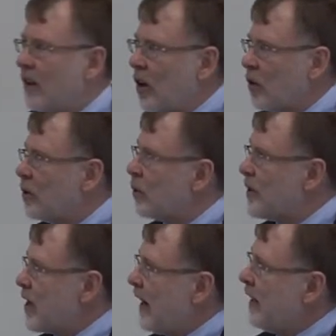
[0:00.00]
or
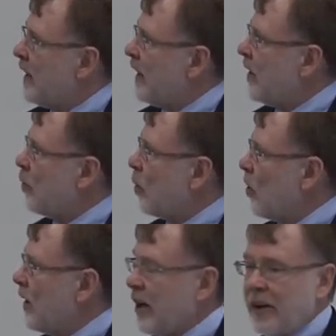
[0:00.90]
residing in
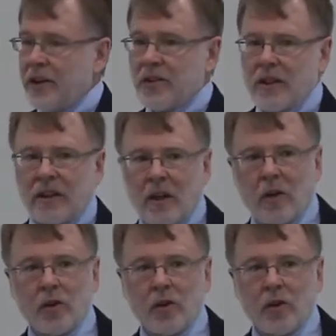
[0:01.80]
rural areas in